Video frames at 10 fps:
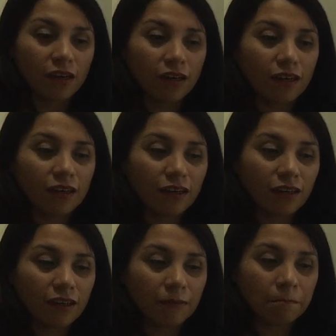
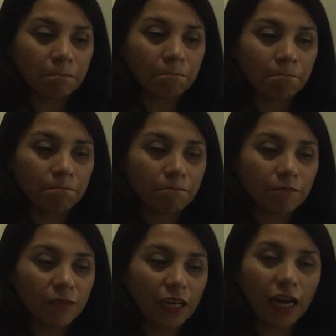
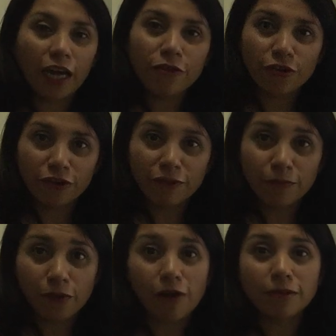Yeah, I thought of a
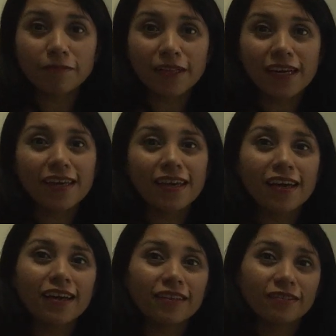problem that I
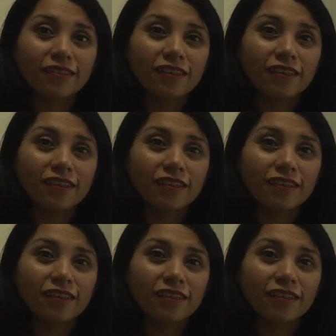had